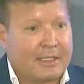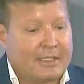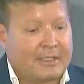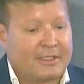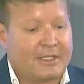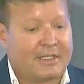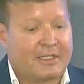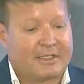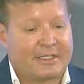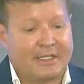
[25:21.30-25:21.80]

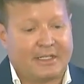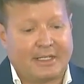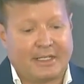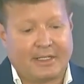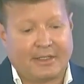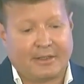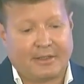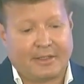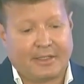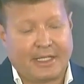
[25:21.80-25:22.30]
you can see
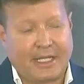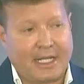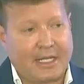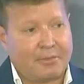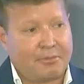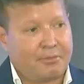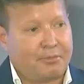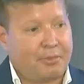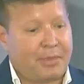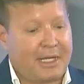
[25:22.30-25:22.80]

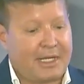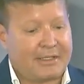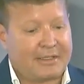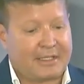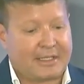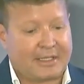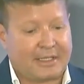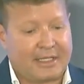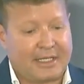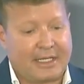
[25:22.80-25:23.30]
that
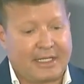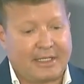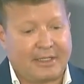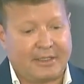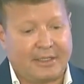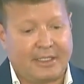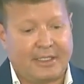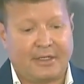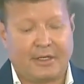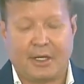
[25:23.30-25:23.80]
basically,
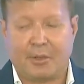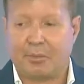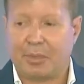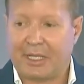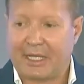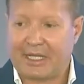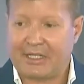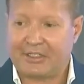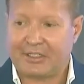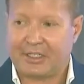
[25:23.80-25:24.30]

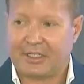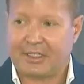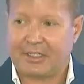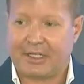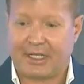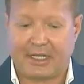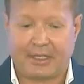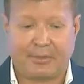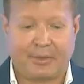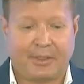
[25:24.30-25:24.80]

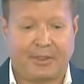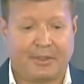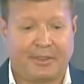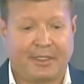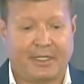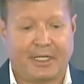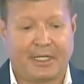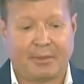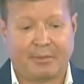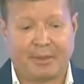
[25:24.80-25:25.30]
ablation and
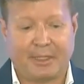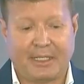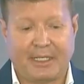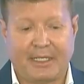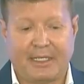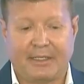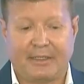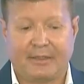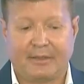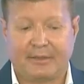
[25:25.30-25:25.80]

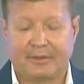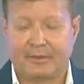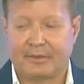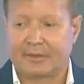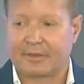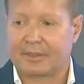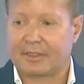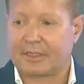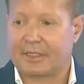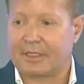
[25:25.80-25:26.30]
immunotherapy,
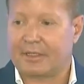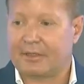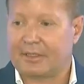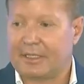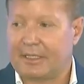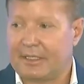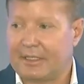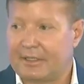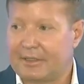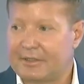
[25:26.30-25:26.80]

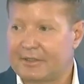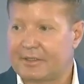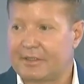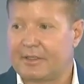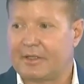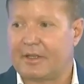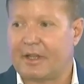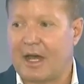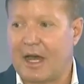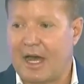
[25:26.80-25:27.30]
clearly there's
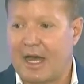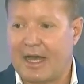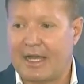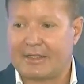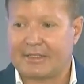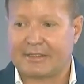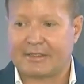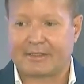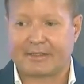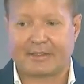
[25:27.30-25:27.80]

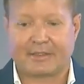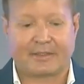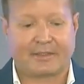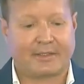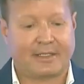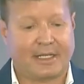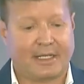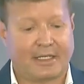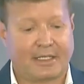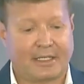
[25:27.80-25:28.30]
lots
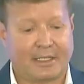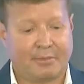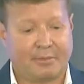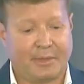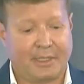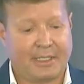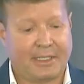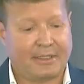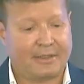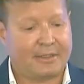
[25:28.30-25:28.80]
that can
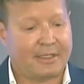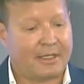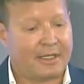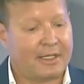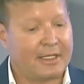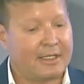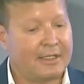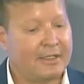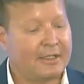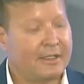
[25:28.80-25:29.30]
be
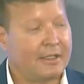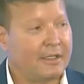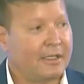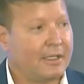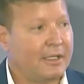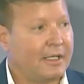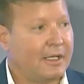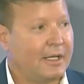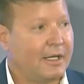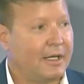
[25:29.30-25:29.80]
done.
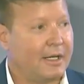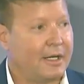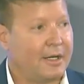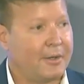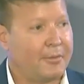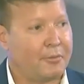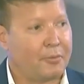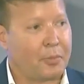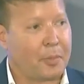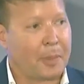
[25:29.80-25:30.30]

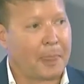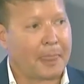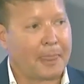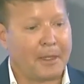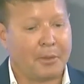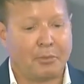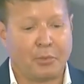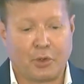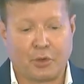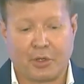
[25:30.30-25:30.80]

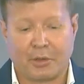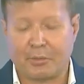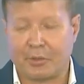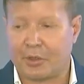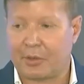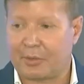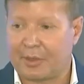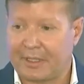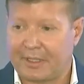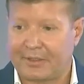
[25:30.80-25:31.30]
The more and
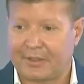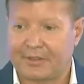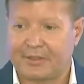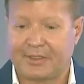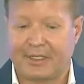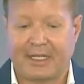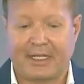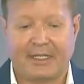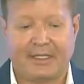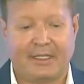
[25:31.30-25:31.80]
more we
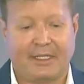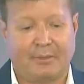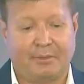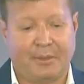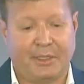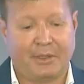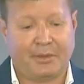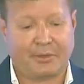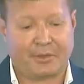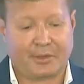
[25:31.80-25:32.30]
understand the
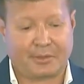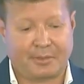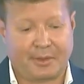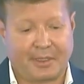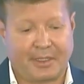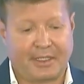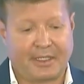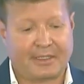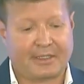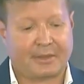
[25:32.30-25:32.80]
immune
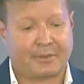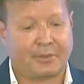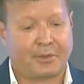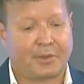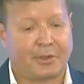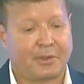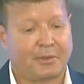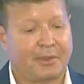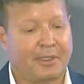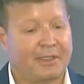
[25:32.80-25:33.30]
response, the
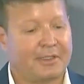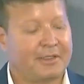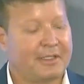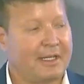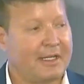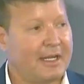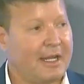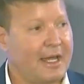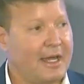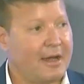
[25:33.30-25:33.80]
more we
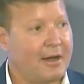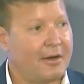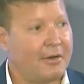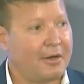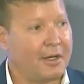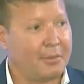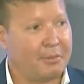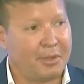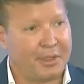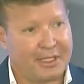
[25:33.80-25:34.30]
understand
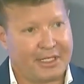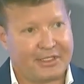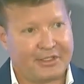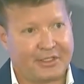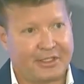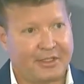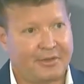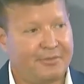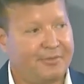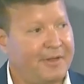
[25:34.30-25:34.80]
how
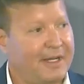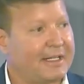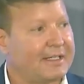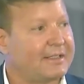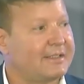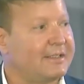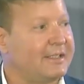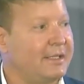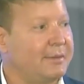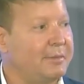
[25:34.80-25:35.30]
ablation
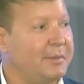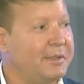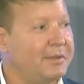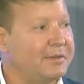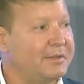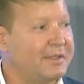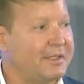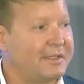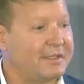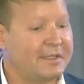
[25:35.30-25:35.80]
affects the immune
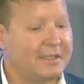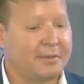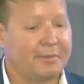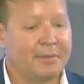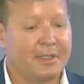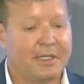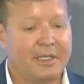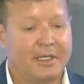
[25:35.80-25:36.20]
system,